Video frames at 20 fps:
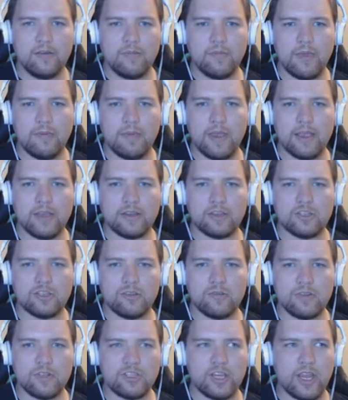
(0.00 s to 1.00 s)
Maybe I can
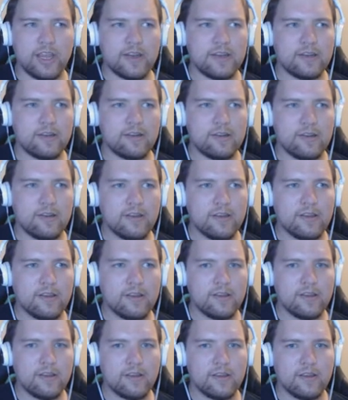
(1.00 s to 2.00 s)
show the janitor?
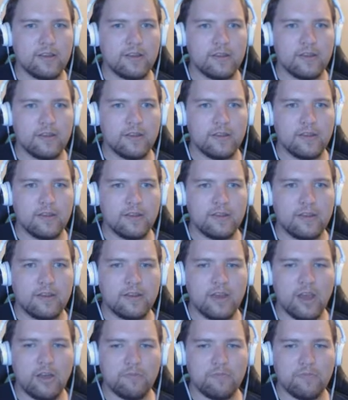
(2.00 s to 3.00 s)

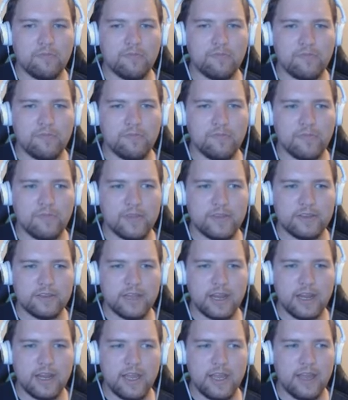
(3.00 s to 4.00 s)
Nope. It's
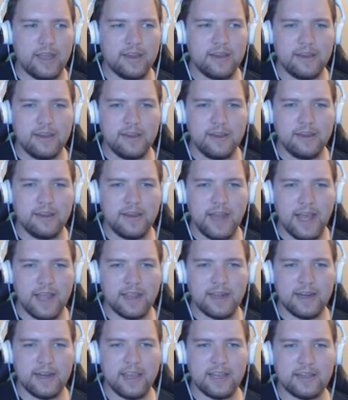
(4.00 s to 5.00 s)
gonna... Not
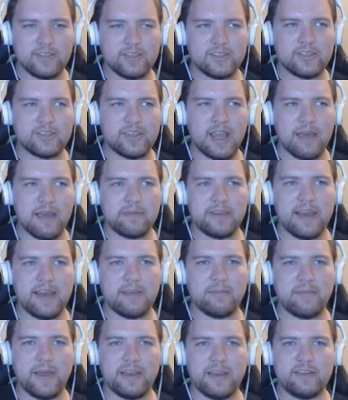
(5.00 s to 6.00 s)
gonna get stabbed to
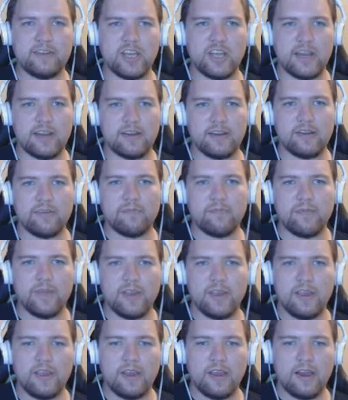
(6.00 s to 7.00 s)
death by the janitor.
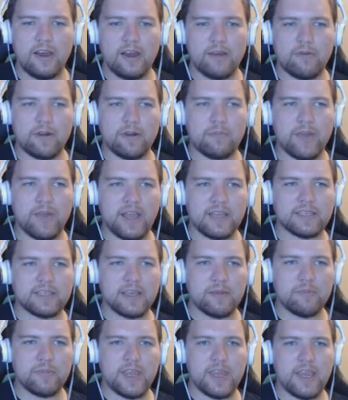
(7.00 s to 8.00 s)
Alright, wanna buy
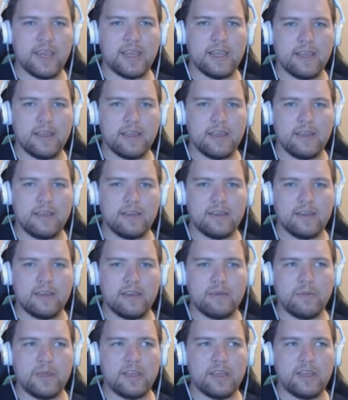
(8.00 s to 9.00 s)
something.
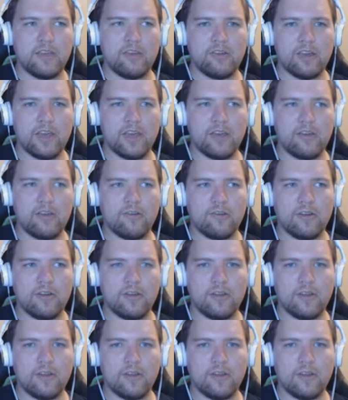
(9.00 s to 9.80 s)
Give me the yo-yo.